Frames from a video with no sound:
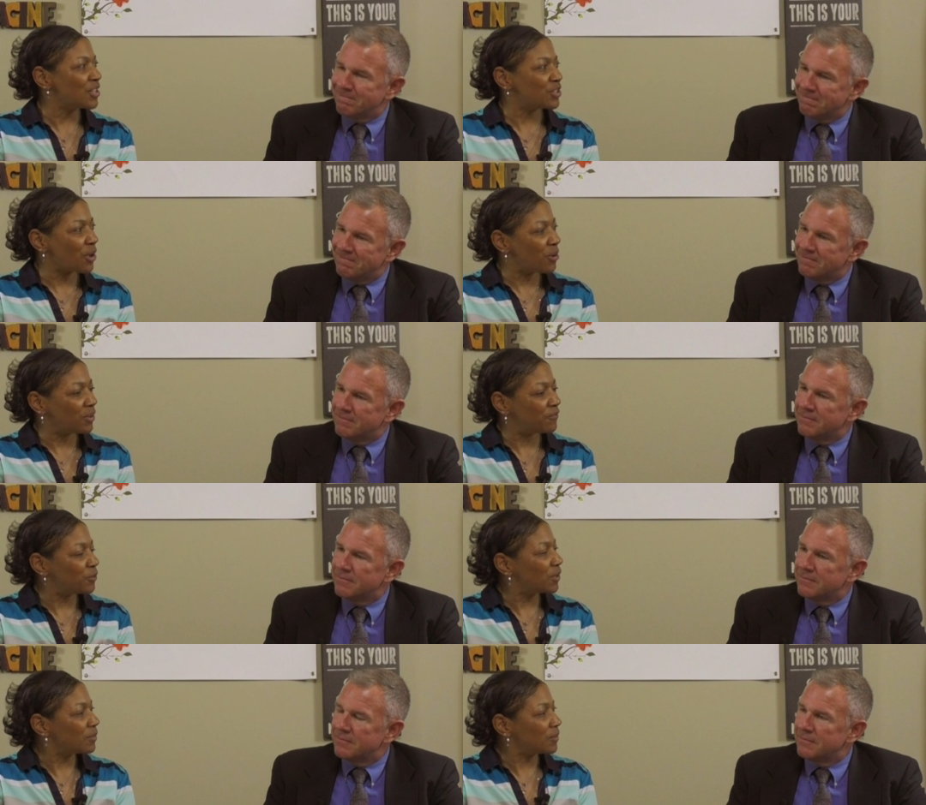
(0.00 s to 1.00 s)
Speaker 1: So, if you
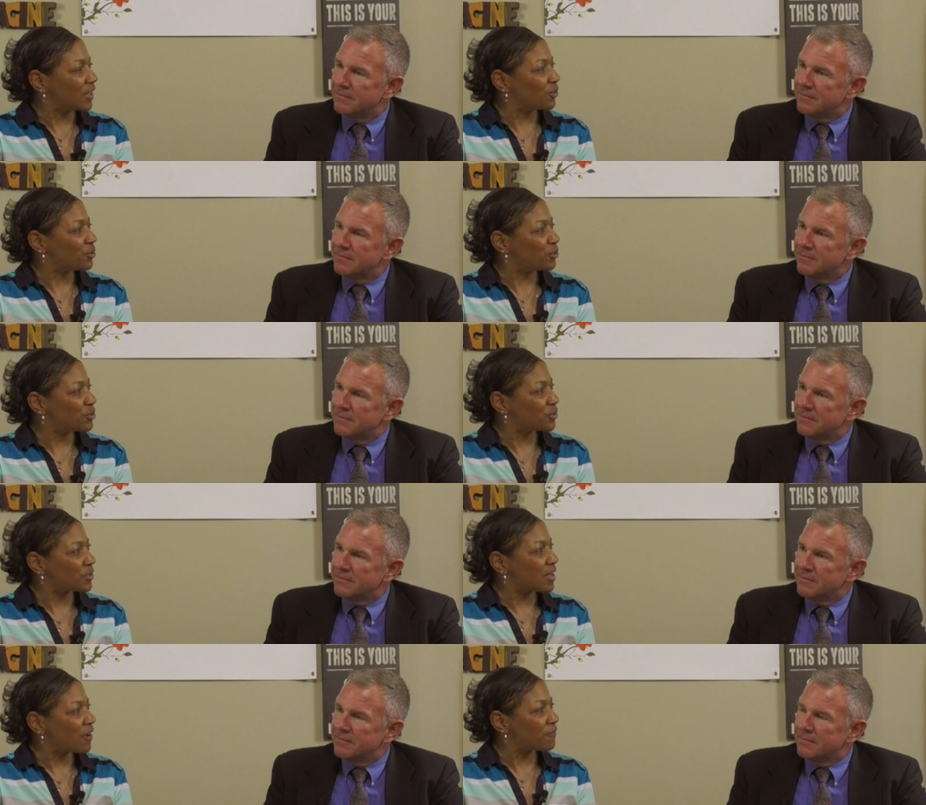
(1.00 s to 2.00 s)
can introduce
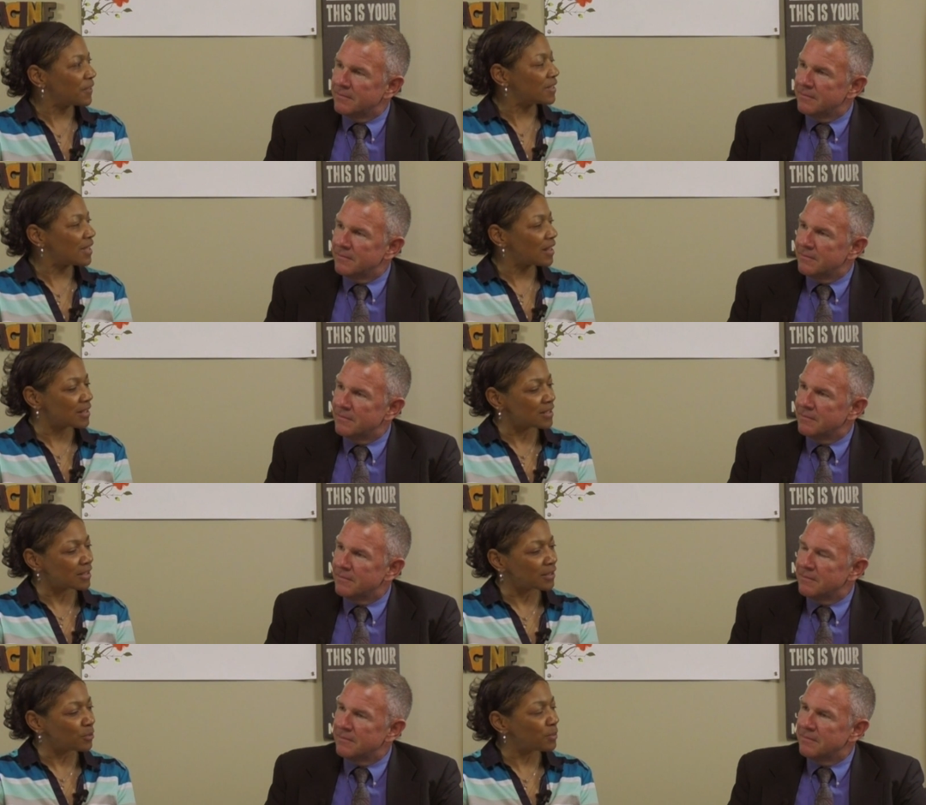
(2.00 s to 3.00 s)
yourself and tell us a
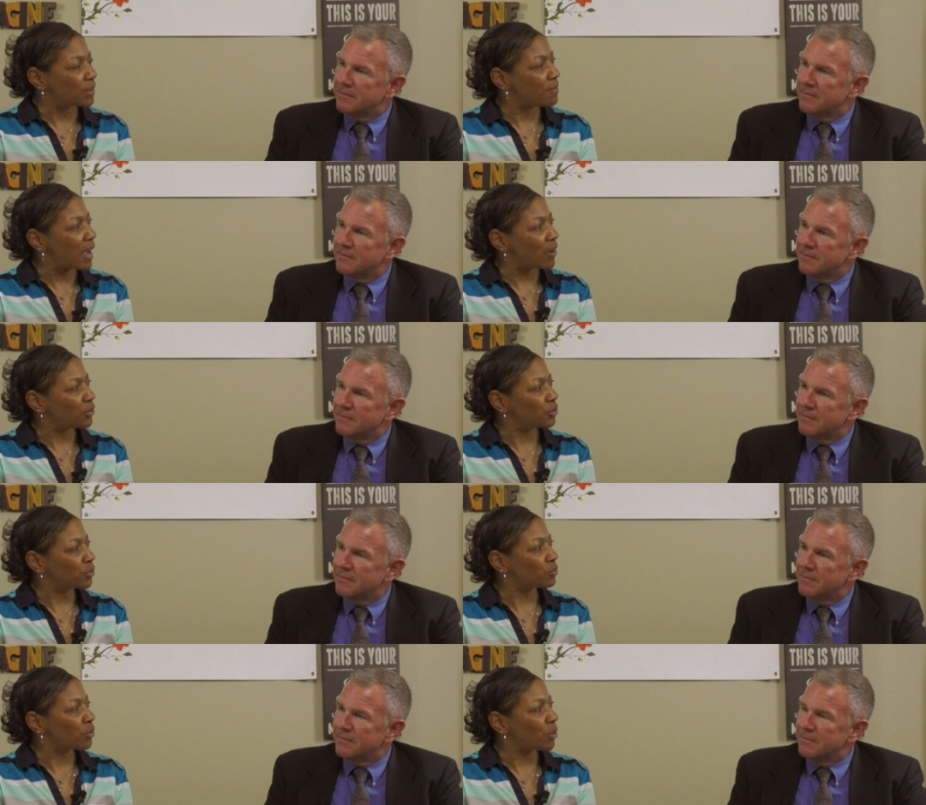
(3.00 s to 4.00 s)
little bit about
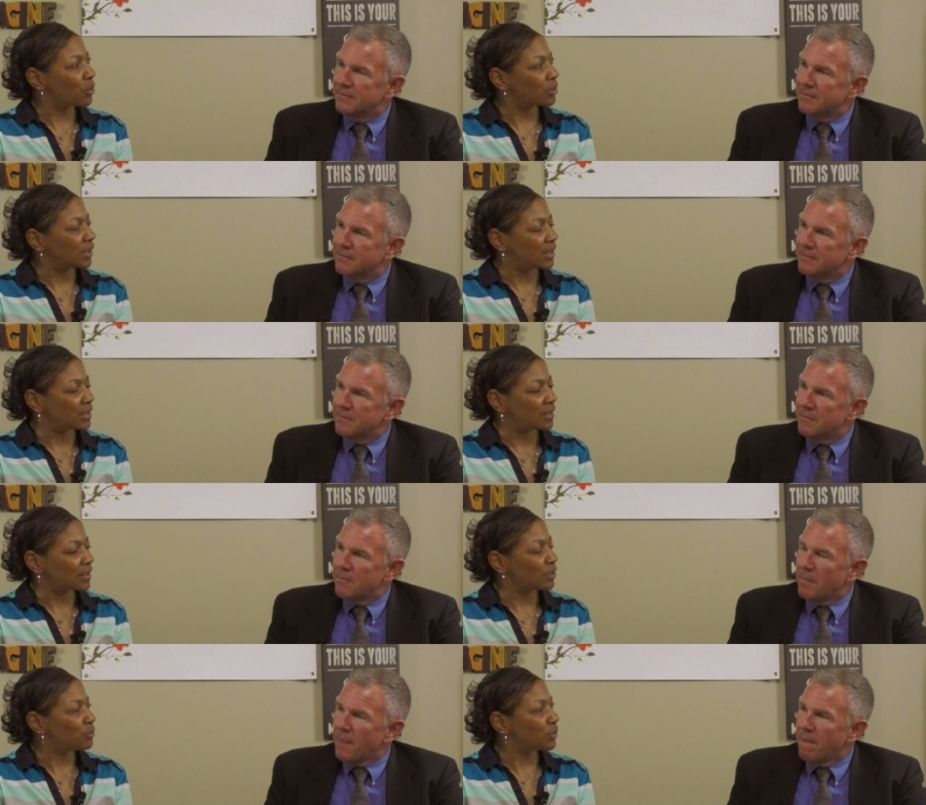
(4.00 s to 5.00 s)
your role in the
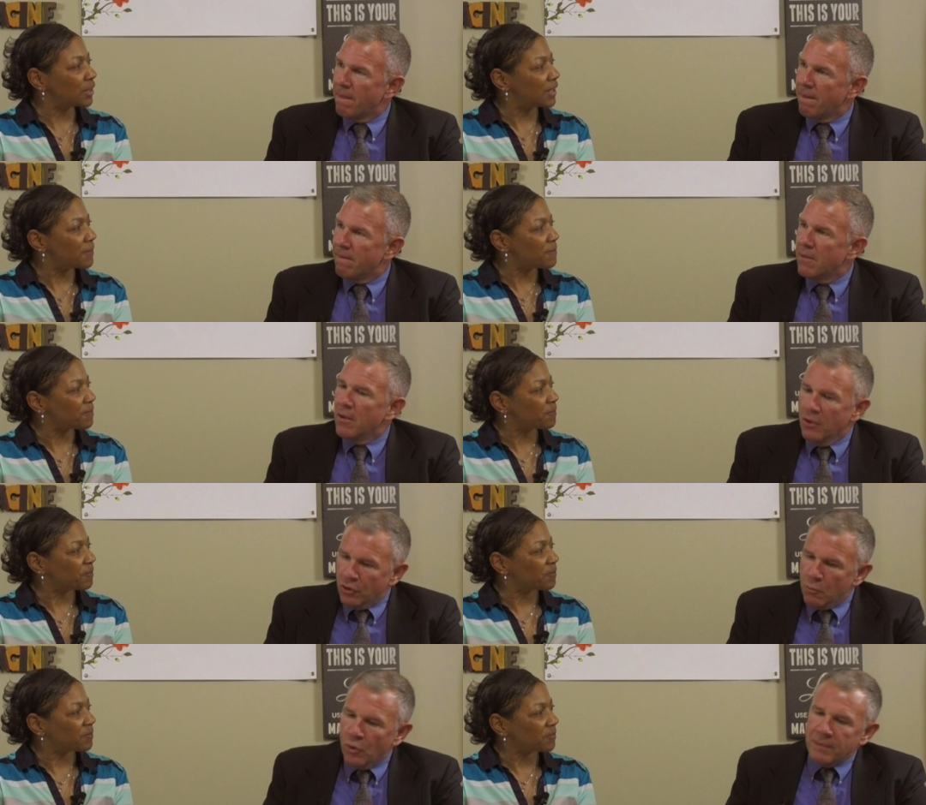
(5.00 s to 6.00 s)
community.
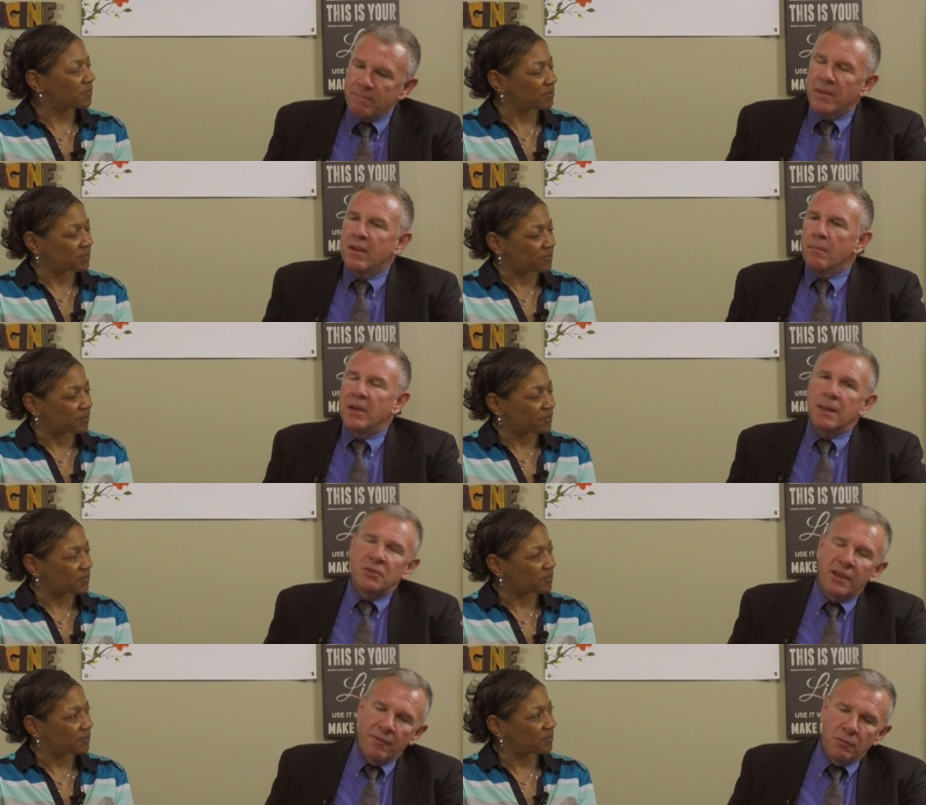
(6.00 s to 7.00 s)
Speaker 2: Good morning. My name
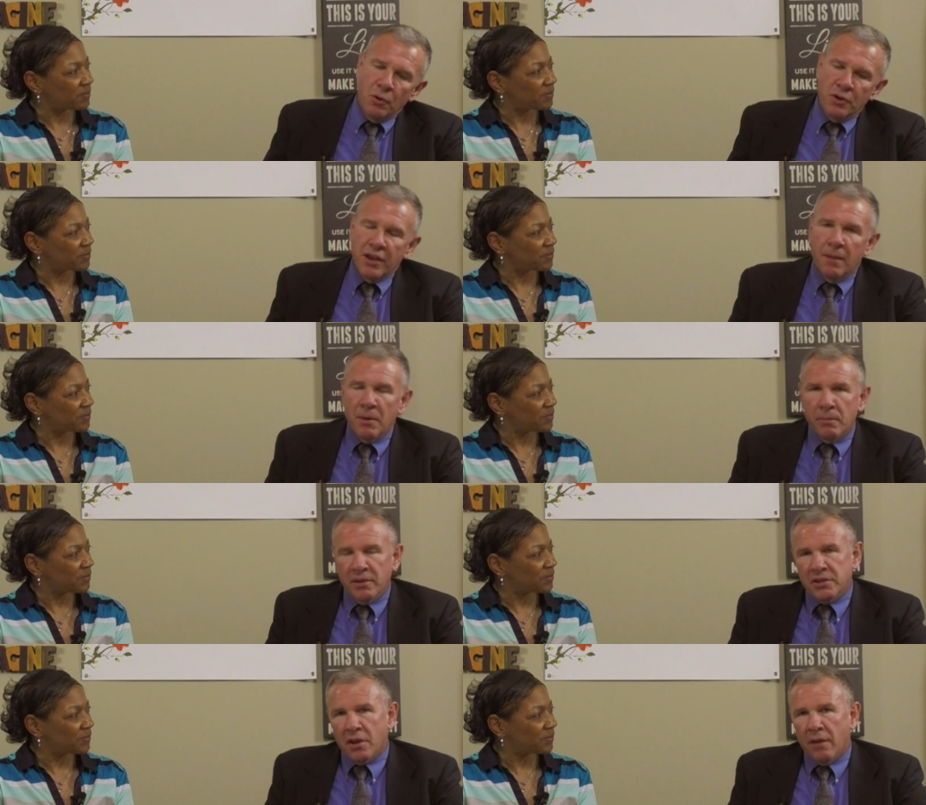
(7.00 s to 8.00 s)
is Kevin Rudy. I'm a
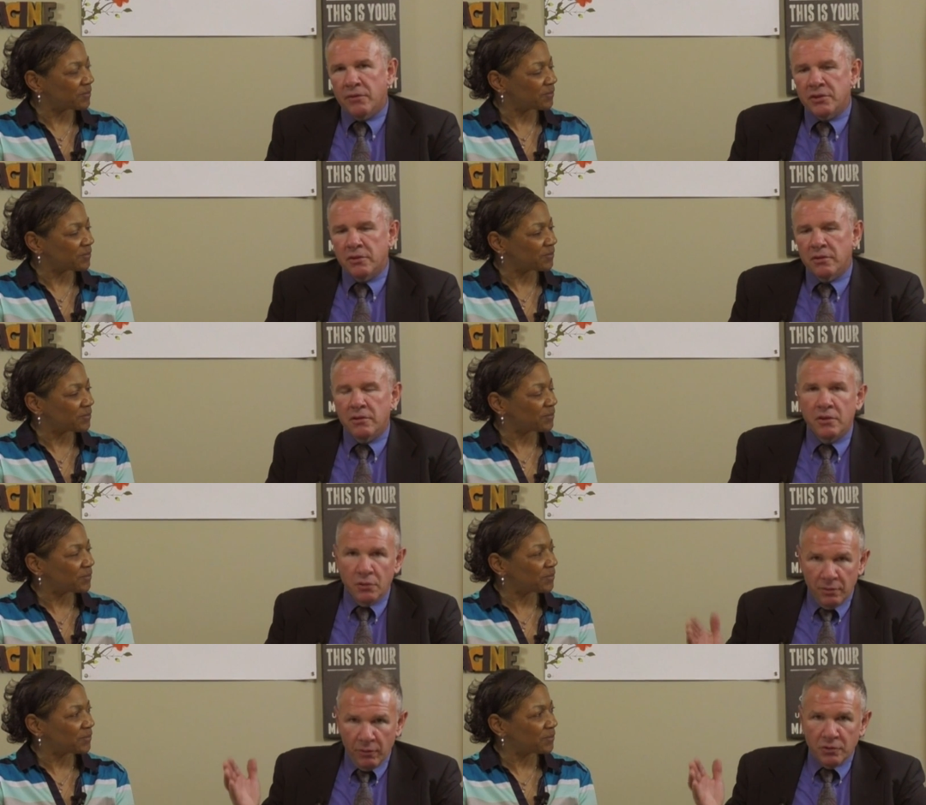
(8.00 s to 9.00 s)
police officer at the
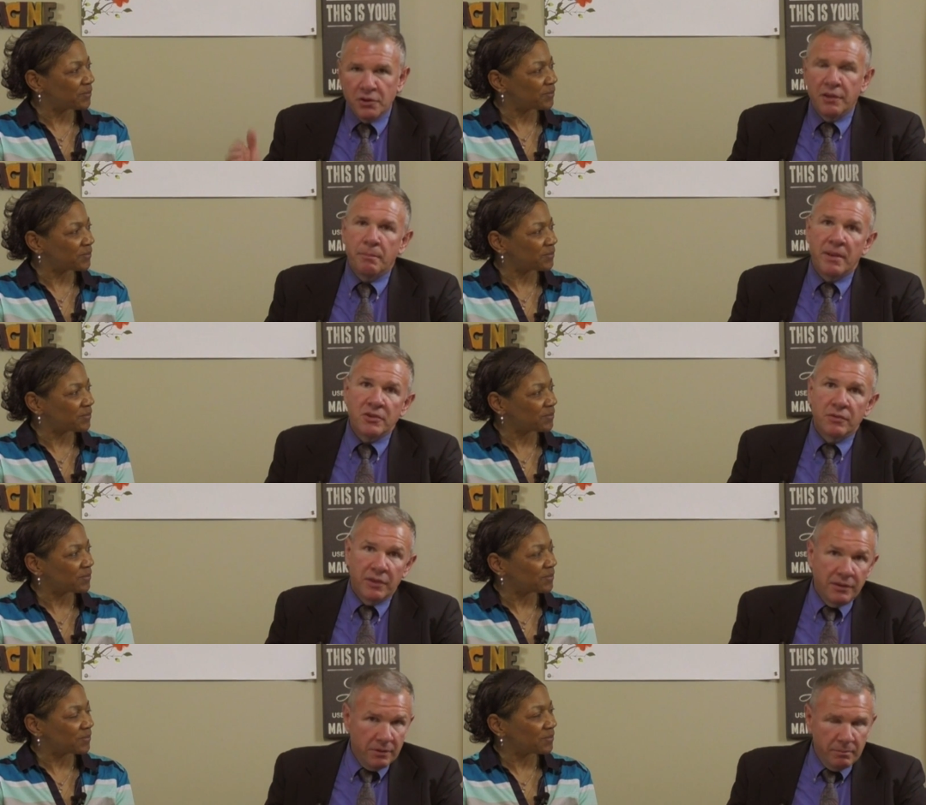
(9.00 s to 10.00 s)
University of
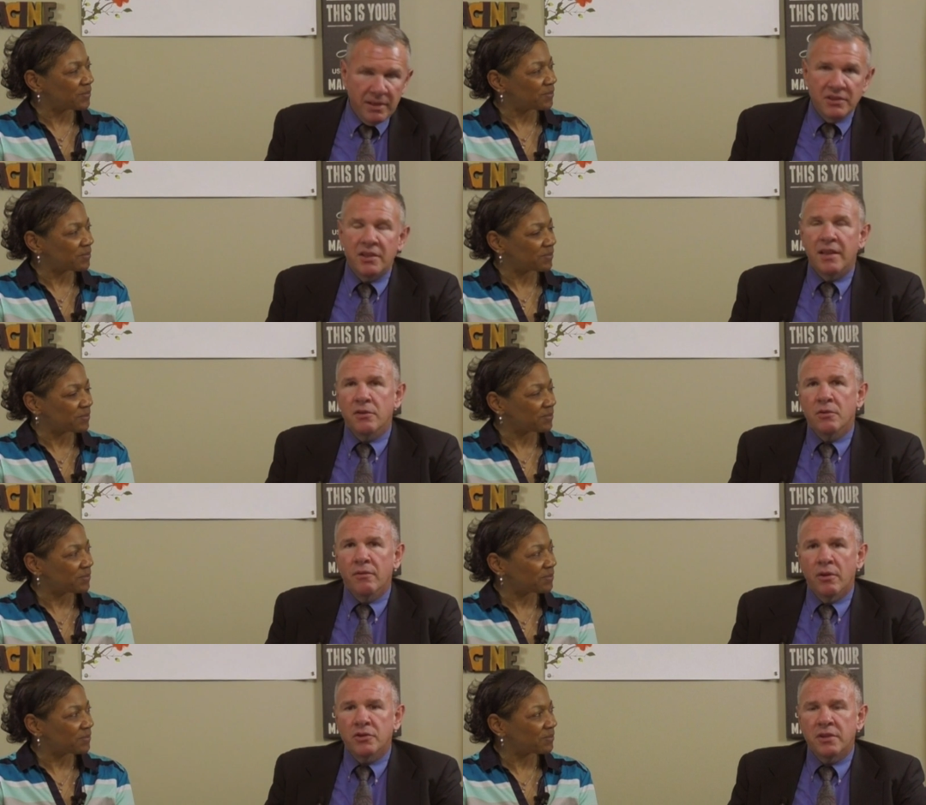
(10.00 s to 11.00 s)
Pennsylvania, Penn State
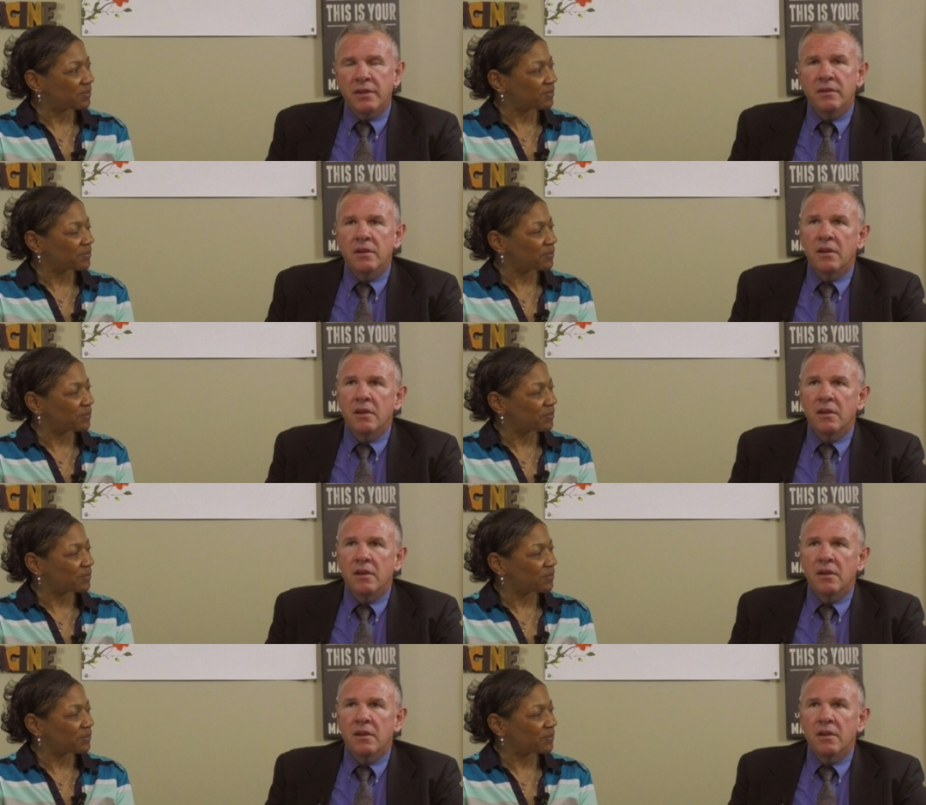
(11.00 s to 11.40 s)
University.